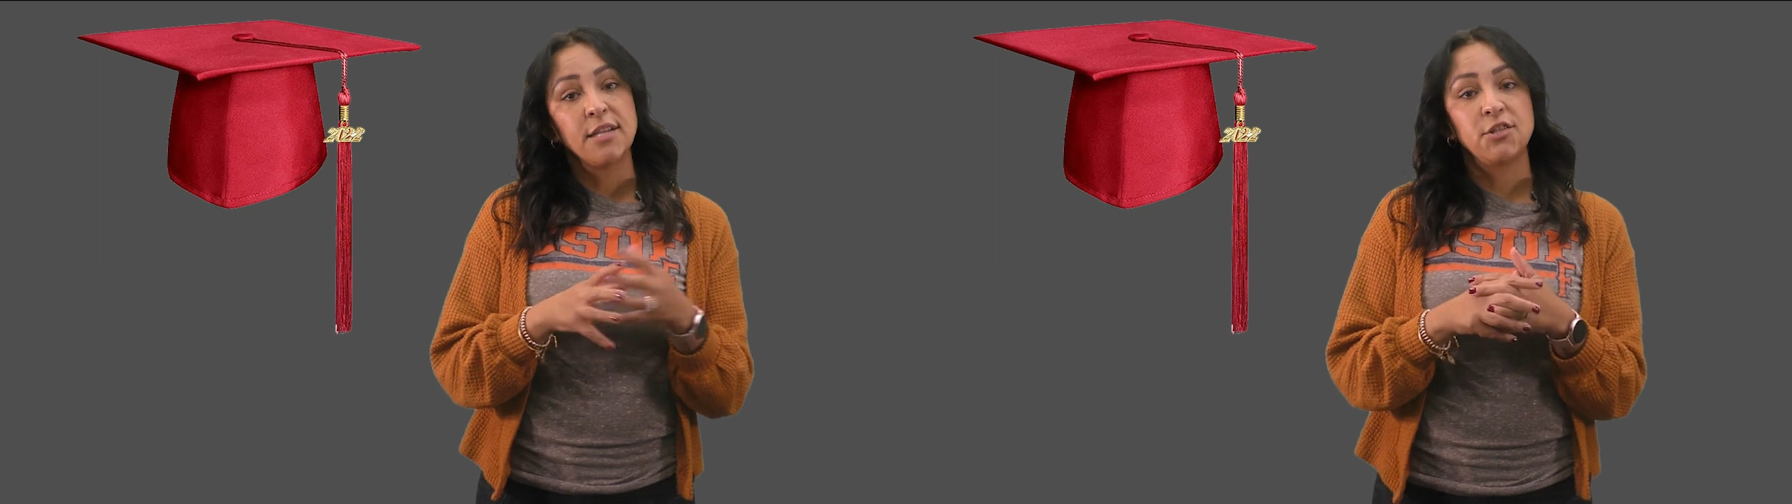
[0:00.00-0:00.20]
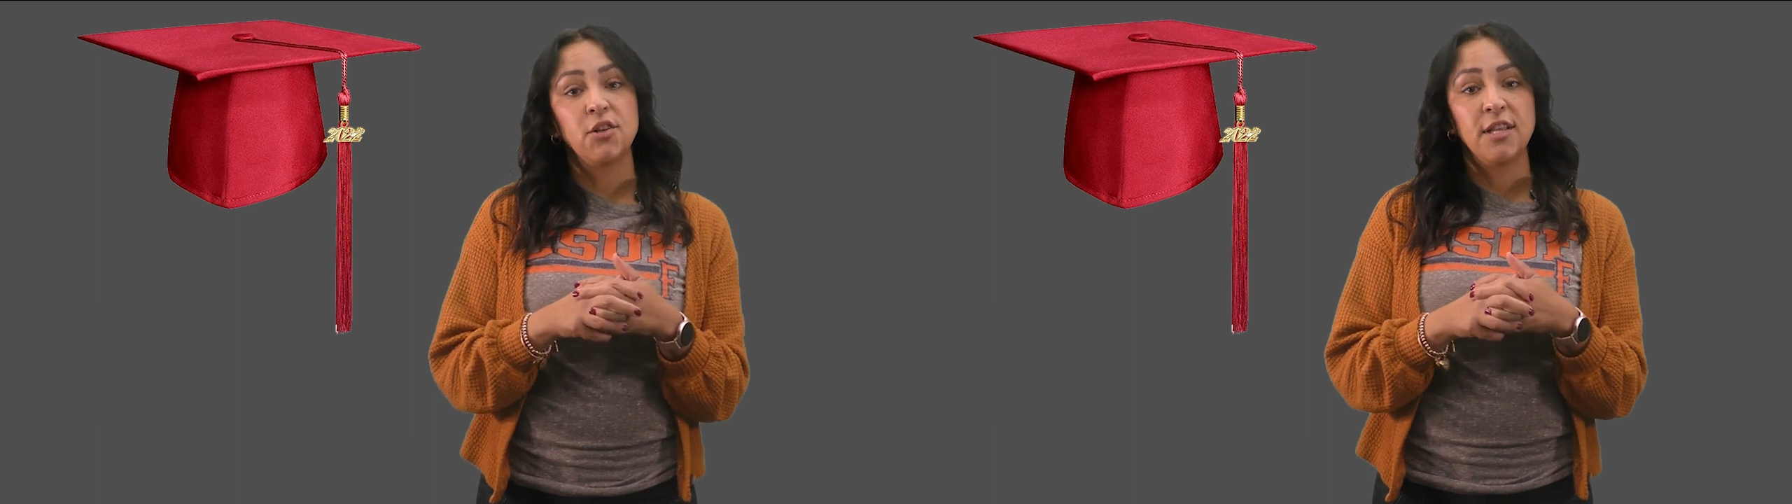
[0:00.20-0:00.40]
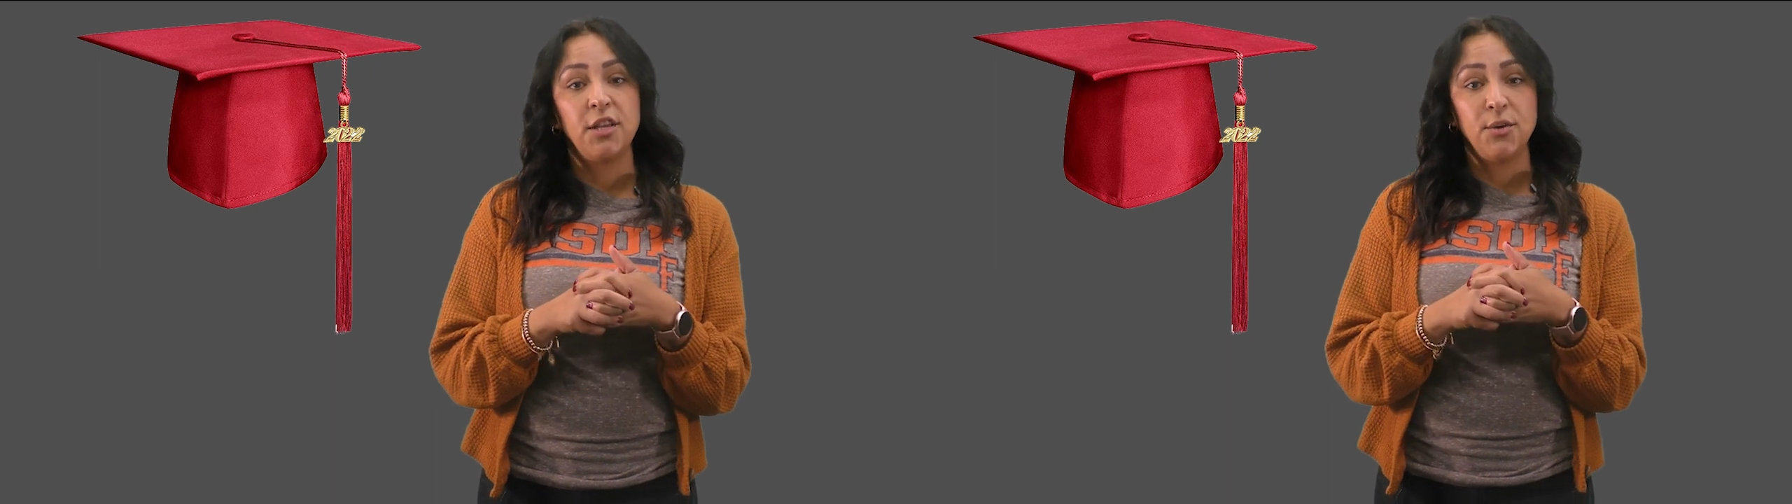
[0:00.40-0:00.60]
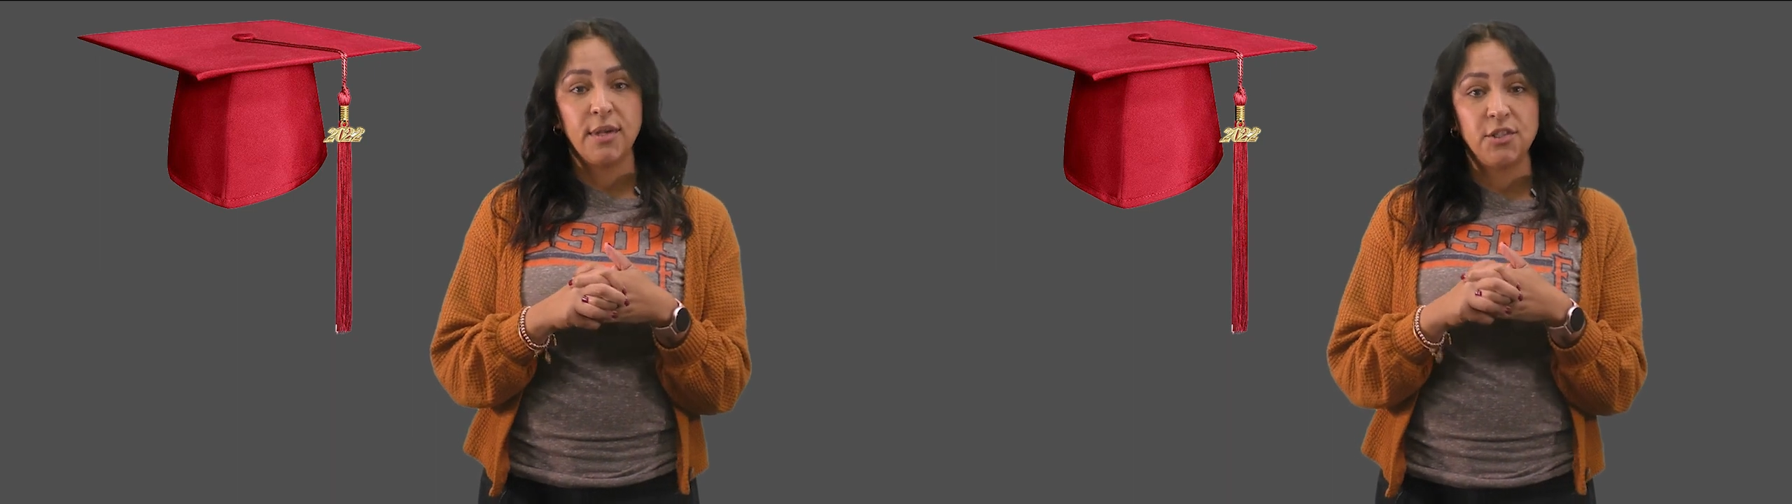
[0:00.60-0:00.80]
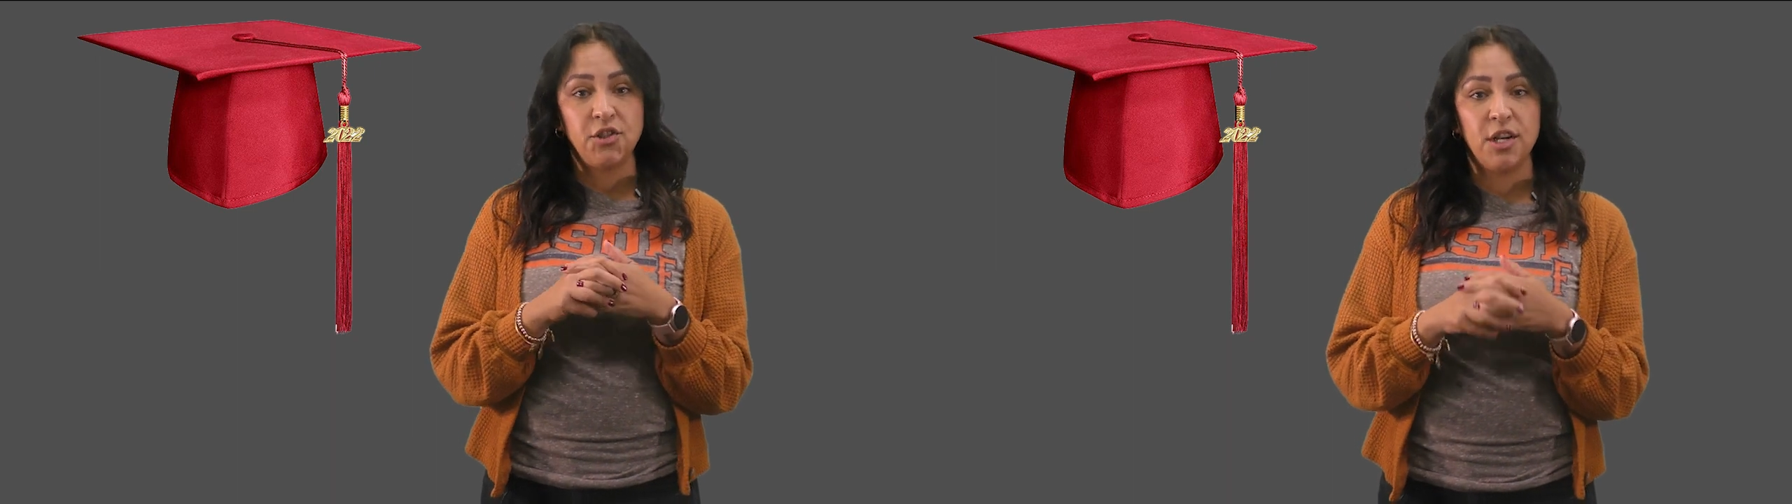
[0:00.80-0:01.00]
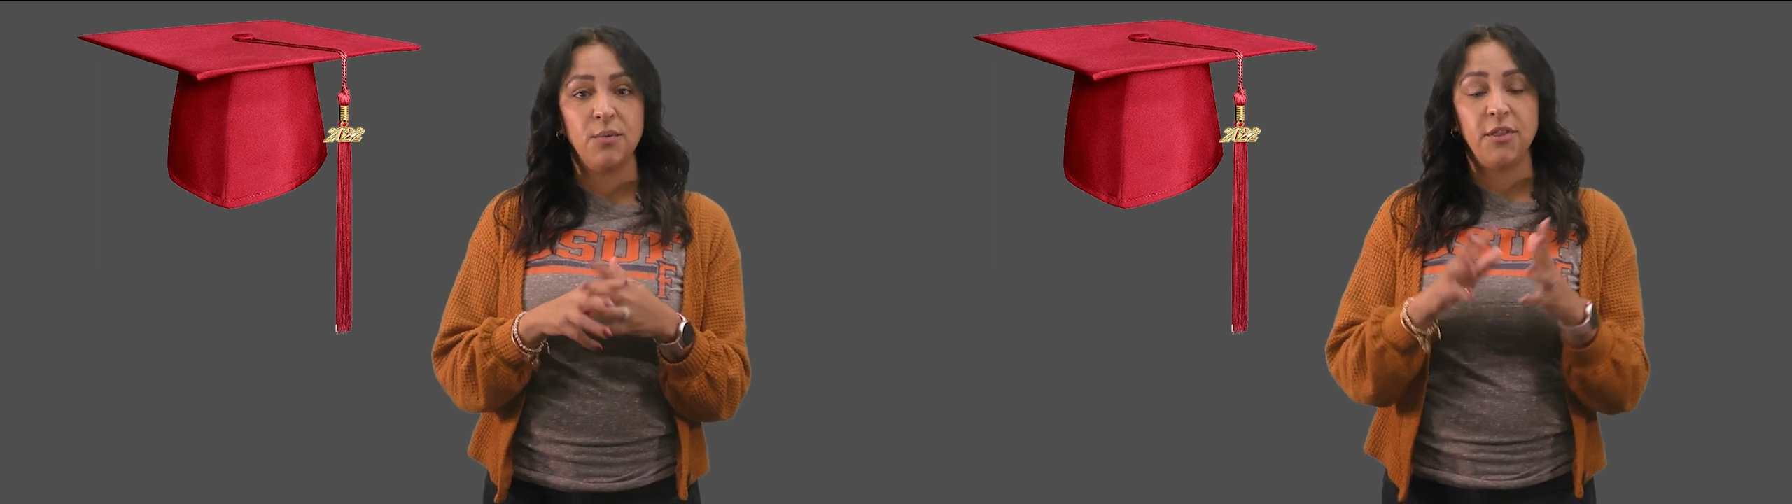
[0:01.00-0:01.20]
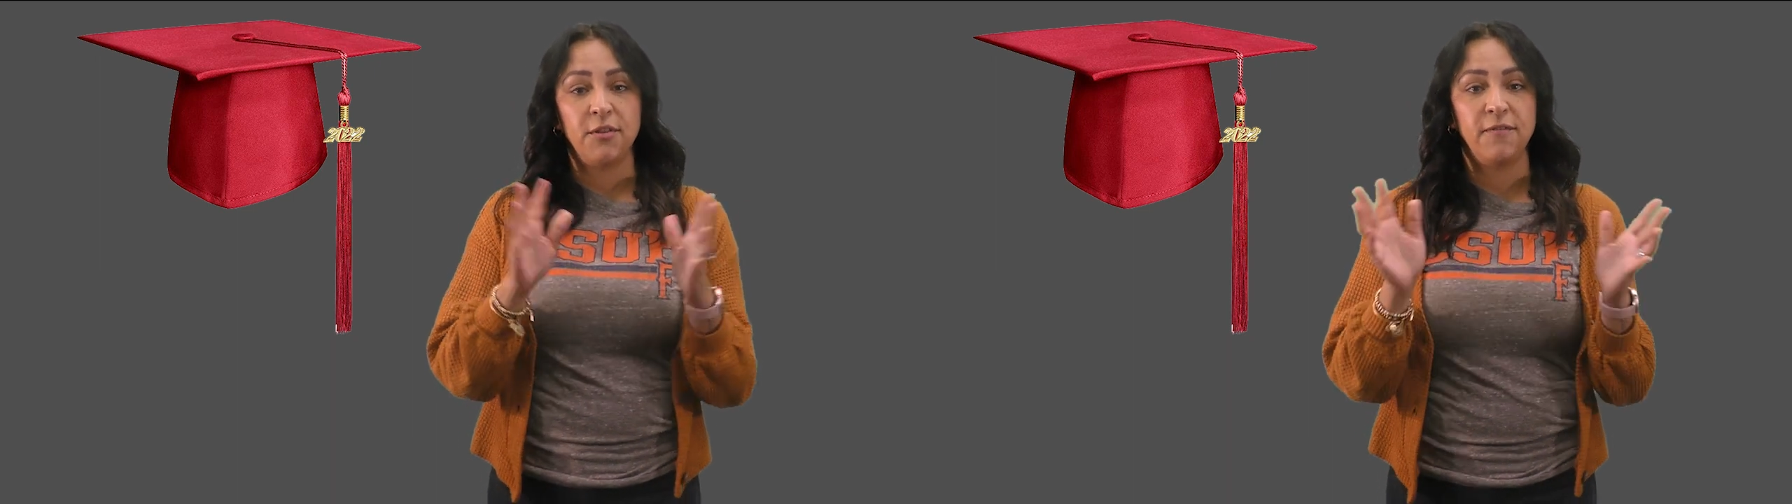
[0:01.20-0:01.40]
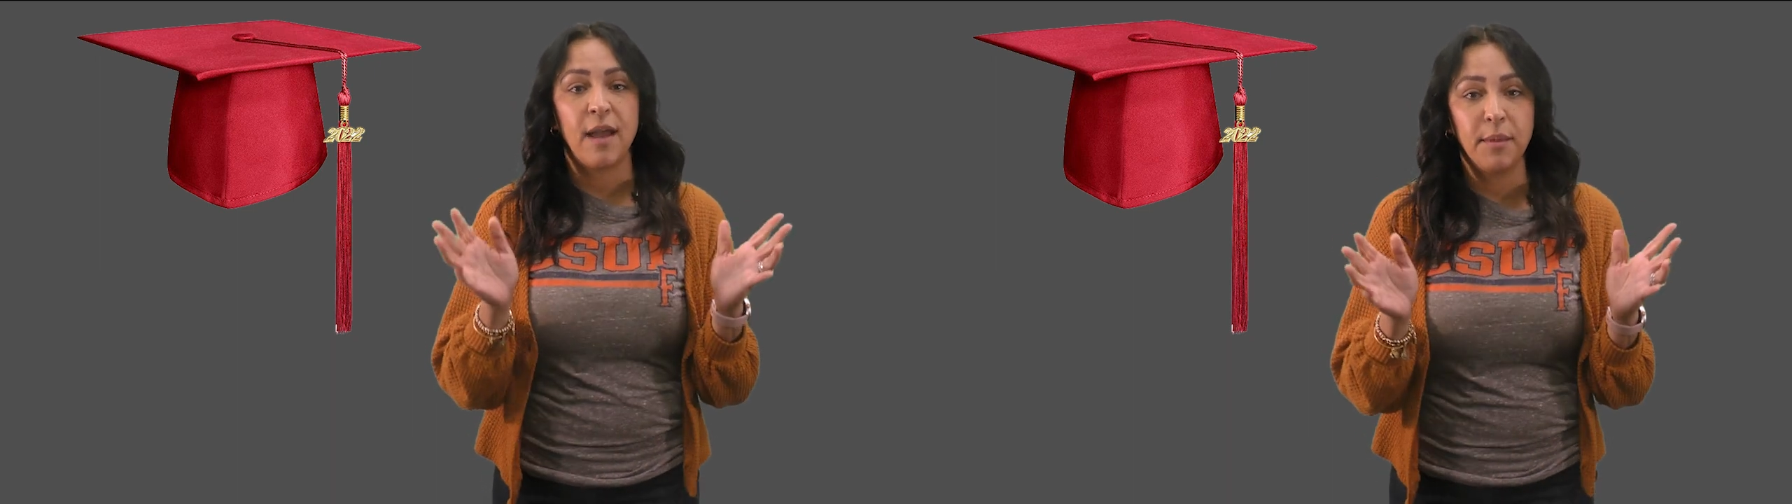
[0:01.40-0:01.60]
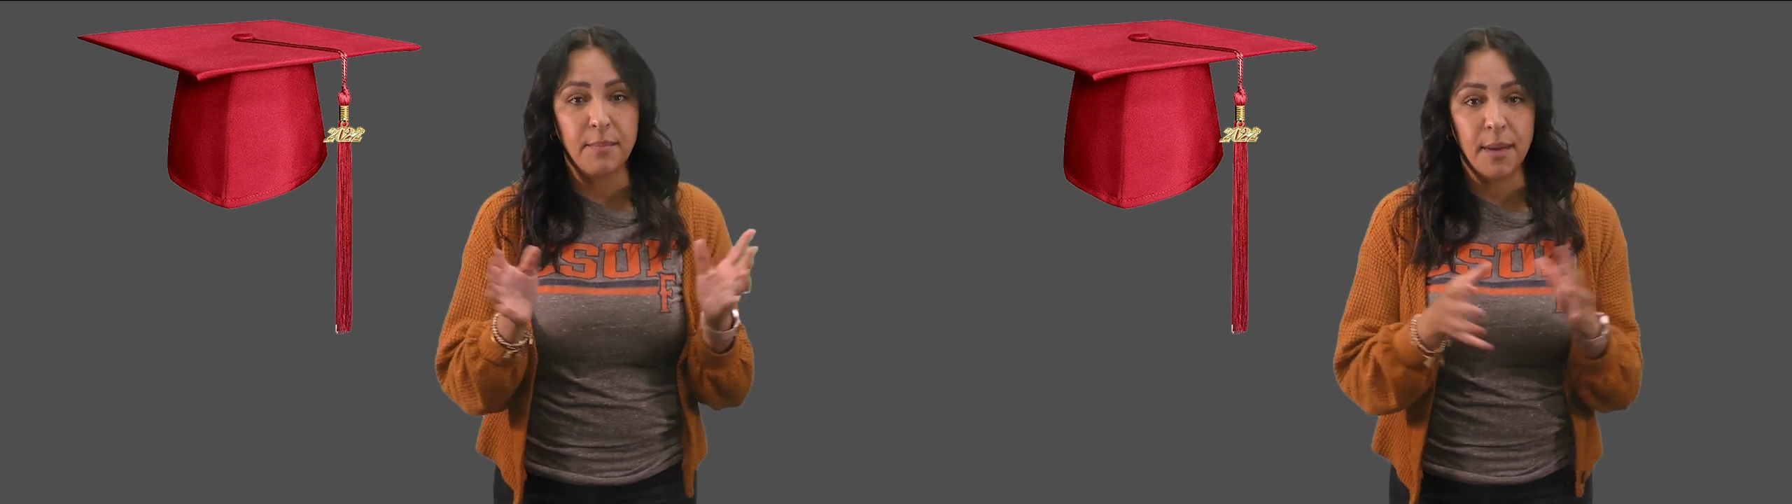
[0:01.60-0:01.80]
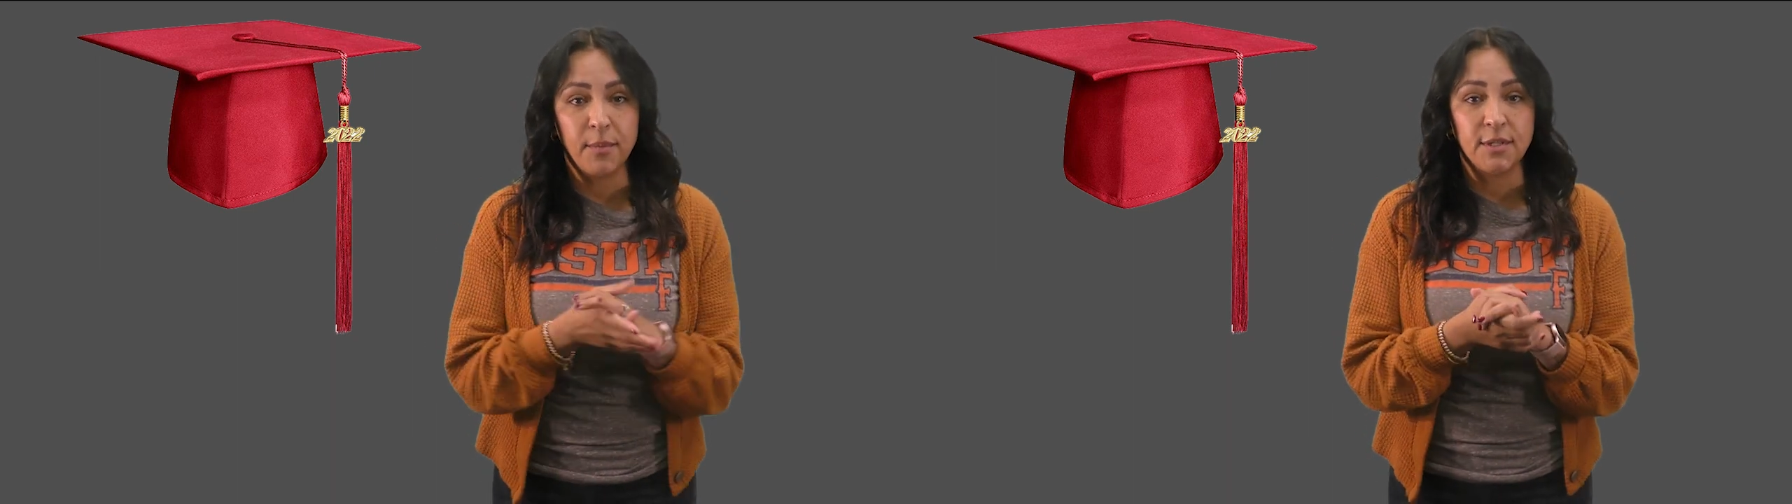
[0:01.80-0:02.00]
so that you can share with your family
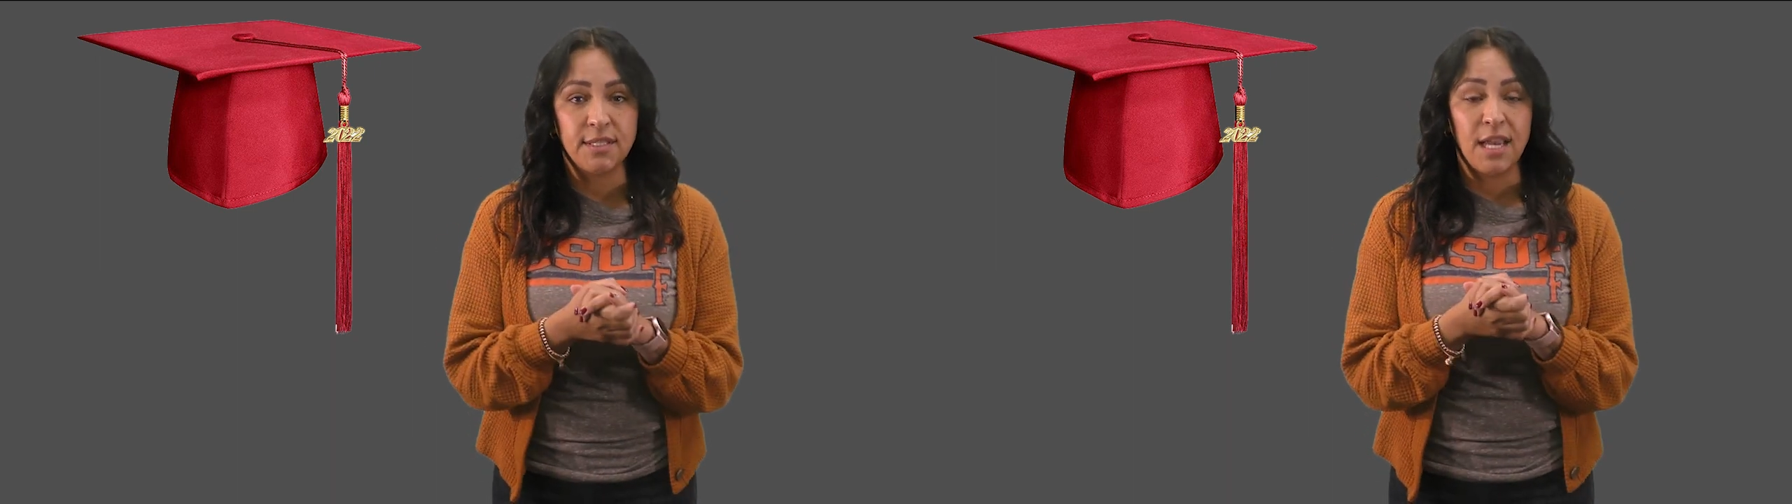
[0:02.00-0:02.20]
members.